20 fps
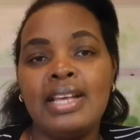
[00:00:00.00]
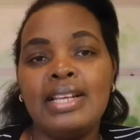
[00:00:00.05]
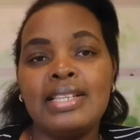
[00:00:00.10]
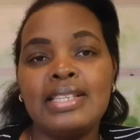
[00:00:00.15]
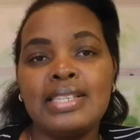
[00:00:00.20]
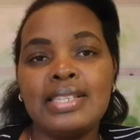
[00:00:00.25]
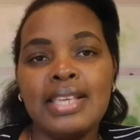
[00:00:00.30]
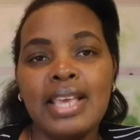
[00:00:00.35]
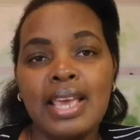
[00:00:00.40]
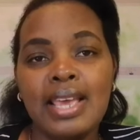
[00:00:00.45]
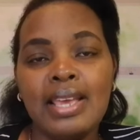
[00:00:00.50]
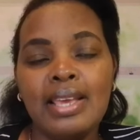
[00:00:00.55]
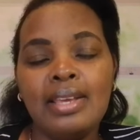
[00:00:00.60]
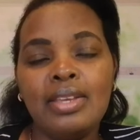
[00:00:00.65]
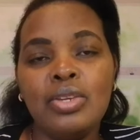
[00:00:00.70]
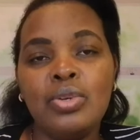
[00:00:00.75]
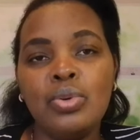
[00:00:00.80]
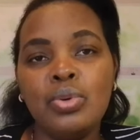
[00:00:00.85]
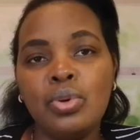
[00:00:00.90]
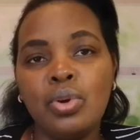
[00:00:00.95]
Say
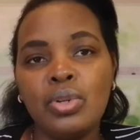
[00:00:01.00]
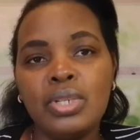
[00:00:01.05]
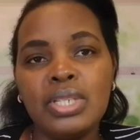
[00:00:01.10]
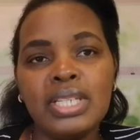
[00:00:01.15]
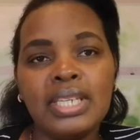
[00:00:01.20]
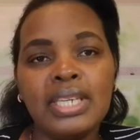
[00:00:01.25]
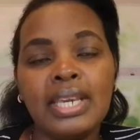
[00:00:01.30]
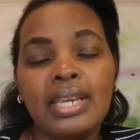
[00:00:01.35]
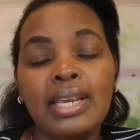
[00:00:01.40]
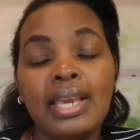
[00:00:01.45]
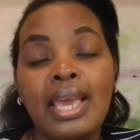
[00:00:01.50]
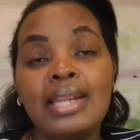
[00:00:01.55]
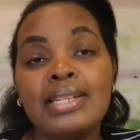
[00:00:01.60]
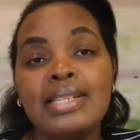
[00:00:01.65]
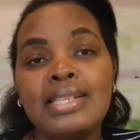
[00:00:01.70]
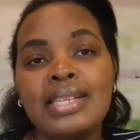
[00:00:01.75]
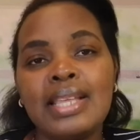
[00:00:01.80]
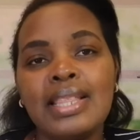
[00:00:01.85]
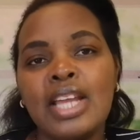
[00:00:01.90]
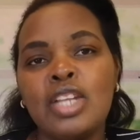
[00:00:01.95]
you go ticking and
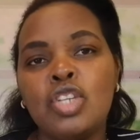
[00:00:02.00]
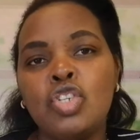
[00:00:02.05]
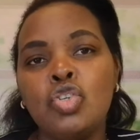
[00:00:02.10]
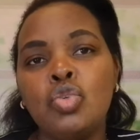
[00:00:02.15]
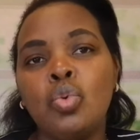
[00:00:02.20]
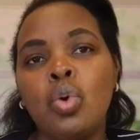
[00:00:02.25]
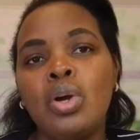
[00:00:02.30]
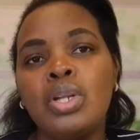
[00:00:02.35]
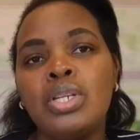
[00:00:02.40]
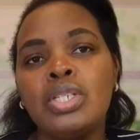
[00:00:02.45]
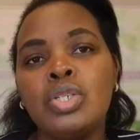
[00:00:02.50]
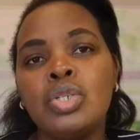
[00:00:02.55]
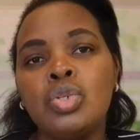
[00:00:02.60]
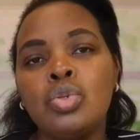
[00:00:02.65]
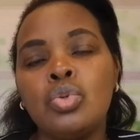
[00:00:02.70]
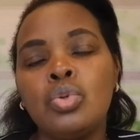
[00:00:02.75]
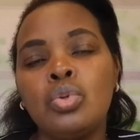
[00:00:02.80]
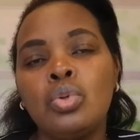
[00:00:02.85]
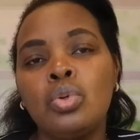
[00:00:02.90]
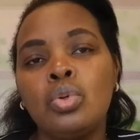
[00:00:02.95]
say that you want
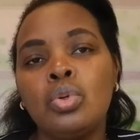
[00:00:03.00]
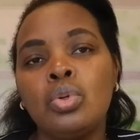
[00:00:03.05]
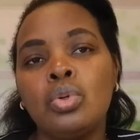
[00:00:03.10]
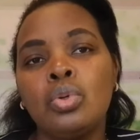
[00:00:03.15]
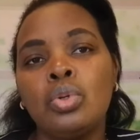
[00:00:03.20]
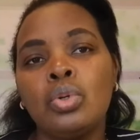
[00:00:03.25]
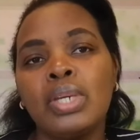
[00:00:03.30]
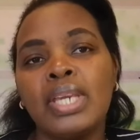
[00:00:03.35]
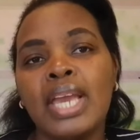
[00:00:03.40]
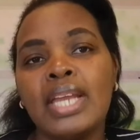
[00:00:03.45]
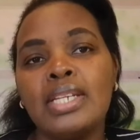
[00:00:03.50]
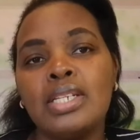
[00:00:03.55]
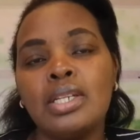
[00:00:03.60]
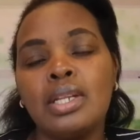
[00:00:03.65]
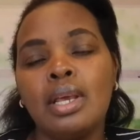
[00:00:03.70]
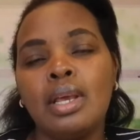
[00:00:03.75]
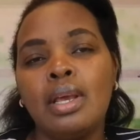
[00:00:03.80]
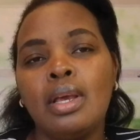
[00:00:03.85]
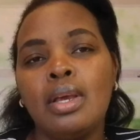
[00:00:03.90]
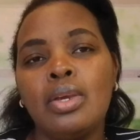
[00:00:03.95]
to get
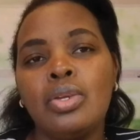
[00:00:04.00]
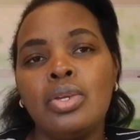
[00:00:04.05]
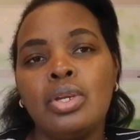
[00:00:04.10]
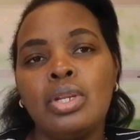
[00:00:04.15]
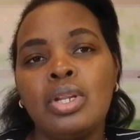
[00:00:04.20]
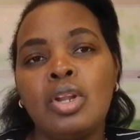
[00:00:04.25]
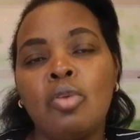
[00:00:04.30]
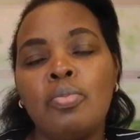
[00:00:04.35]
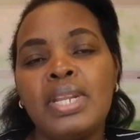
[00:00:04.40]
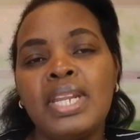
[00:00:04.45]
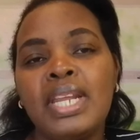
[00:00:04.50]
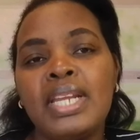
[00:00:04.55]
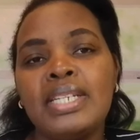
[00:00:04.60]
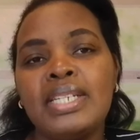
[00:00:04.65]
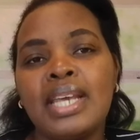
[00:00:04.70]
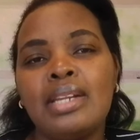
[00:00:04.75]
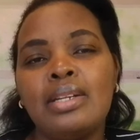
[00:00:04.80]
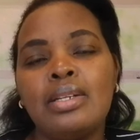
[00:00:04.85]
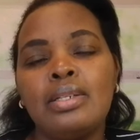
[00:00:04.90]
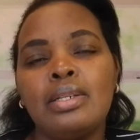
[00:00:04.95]

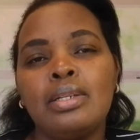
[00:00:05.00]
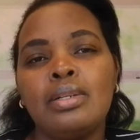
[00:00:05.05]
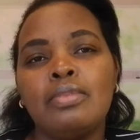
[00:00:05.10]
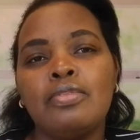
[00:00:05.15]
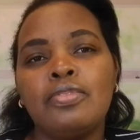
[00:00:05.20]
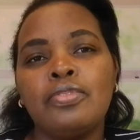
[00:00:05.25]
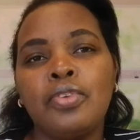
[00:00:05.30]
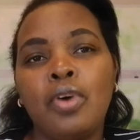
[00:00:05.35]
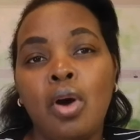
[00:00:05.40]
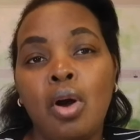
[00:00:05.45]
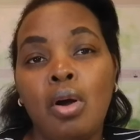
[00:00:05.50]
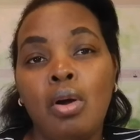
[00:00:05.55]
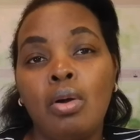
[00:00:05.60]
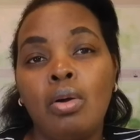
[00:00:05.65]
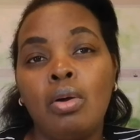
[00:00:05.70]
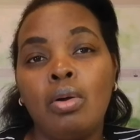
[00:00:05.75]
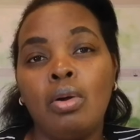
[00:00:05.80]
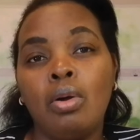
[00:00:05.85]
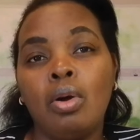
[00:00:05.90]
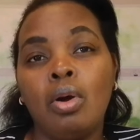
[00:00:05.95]
nominated for
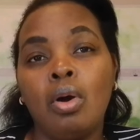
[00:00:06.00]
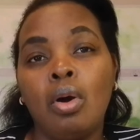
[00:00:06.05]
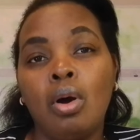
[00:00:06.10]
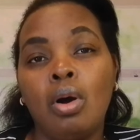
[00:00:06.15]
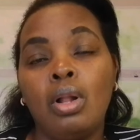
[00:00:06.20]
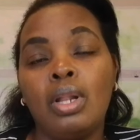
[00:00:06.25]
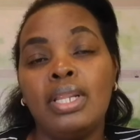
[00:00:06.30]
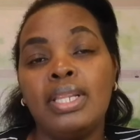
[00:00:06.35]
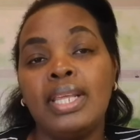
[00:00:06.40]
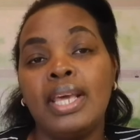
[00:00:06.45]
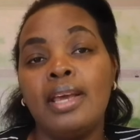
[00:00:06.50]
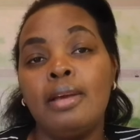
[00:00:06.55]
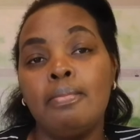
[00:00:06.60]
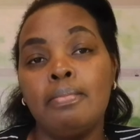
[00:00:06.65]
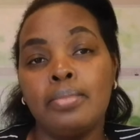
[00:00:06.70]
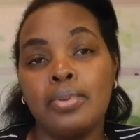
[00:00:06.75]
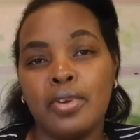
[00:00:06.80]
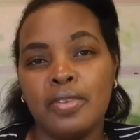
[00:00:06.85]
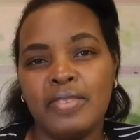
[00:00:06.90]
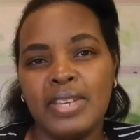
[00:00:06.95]
all the
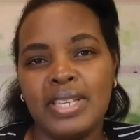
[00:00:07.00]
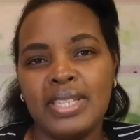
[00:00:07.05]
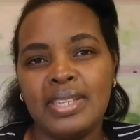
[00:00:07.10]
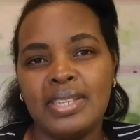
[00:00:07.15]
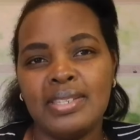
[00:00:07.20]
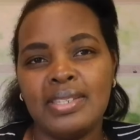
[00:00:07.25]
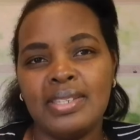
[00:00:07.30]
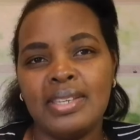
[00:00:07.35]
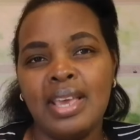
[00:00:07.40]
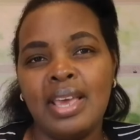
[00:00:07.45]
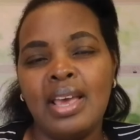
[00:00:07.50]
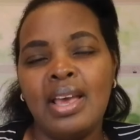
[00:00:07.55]
provinces.